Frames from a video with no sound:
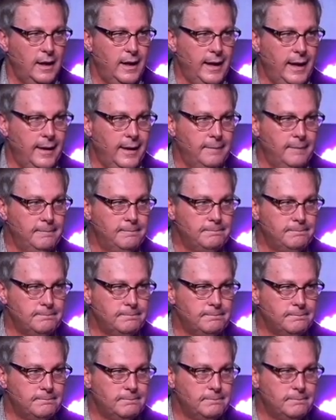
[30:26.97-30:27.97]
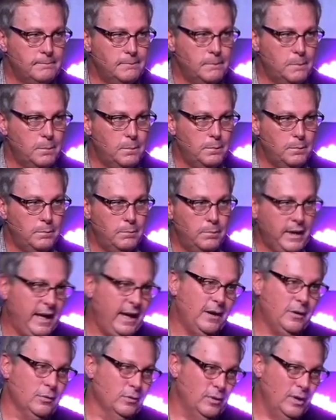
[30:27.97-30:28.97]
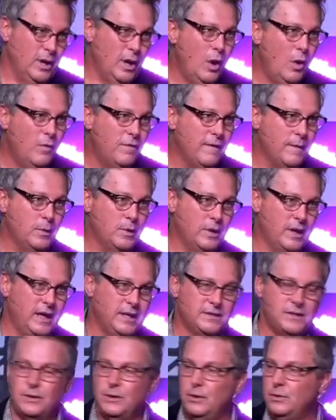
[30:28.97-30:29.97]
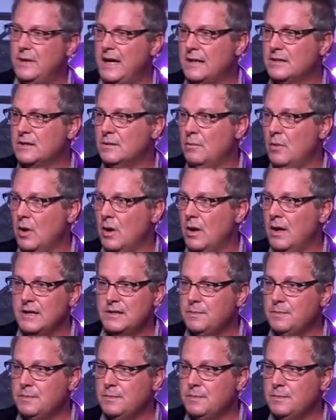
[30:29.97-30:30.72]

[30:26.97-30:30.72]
But I don't know if I'm going to get to do that tomorrow.